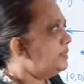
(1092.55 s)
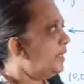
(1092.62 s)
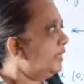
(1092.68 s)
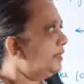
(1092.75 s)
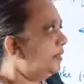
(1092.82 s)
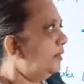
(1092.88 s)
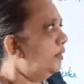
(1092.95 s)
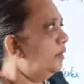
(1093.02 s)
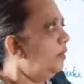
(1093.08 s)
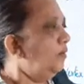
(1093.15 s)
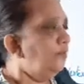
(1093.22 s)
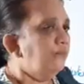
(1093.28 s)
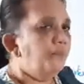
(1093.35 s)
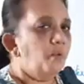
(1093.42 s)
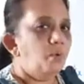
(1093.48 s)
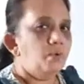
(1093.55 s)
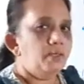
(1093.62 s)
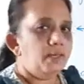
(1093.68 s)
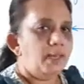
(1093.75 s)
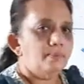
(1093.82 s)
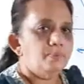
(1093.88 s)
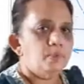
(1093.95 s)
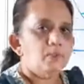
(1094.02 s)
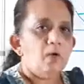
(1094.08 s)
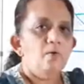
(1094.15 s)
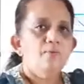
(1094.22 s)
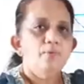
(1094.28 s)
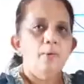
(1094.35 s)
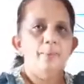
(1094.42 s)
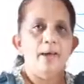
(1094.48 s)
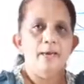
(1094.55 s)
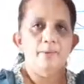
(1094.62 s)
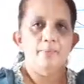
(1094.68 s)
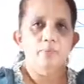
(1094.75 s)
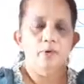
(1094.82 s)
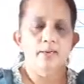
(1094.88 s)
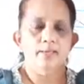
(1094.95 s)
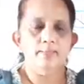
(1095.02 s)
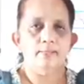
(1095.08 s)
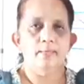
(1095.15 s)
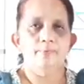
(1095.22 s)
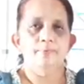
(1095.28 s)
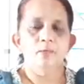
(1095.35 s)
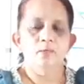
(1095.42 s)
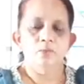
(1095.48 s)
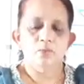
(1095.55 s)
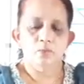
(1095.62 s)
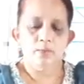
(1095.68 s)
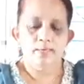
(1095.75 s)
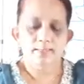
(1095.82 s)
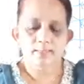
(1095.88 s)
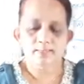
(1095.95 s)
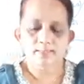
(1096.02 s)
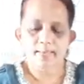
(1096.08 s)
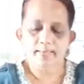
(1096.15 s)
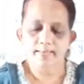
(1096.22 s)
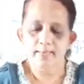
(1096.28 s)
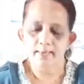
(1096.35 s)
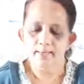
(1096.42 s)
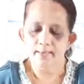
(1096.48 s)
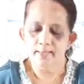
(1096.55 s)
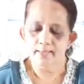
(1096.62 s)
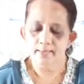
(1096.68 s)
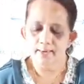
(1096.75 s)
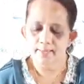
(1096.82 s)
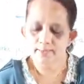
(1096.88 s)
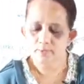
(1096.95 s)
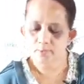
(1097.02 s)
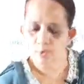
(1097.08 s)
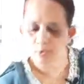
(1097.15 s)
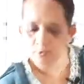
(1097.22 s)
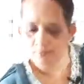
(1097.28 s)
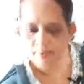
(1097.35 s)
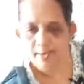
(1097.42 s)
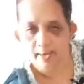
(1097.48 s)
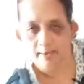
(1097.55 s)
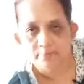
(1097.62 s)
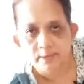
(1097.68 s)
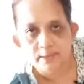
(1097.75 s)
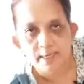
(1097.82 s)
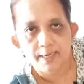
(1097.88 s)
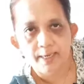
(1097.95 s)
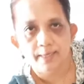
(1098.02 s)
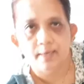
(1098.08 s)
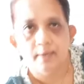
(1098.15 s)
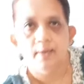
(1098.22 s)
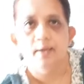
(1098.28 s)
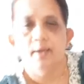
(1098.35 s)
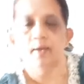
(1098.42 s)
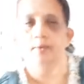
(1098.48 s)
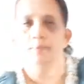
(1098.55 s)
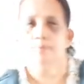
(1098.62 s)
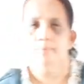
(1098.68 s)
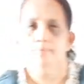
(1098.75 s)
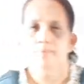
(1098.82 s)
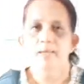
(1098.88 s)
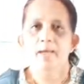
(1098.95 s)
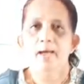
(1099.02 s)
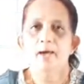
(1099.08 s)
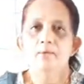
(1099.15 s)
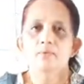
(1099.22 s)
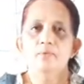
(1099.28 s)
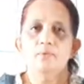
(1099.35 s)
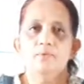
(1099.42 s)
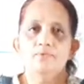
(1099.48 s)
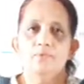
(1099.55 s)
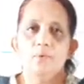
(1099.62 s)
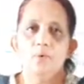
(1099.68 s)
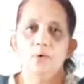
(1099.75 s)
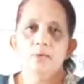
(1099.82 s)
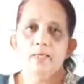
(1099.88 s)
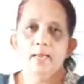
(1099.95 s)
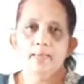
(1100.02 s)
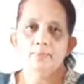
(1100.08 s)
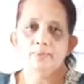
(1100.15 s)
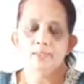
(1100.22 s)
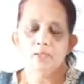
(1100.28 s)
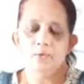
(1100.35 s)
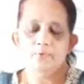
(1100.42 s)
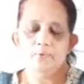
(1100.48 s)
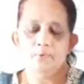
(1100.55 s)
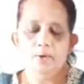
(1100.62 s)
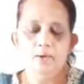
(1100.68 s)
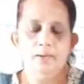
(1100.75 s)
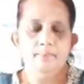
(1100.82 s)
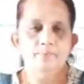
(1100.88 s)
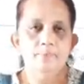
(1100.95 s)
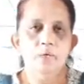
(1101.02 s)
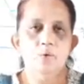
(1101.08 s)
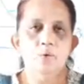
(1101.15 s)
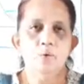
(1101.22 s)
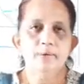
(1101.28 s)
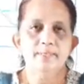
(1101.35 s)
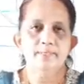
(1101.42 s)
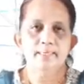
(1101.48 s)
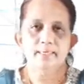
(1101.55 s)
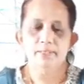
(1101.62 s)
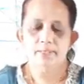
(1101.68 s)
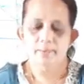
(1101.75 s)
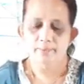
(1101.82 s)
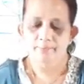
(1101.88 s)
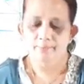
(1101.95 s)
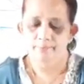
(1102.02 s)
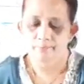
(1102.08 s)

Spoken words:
are the 4 types of parabolas. So let us again recollect what we have studied. We have 4 types of the conic section.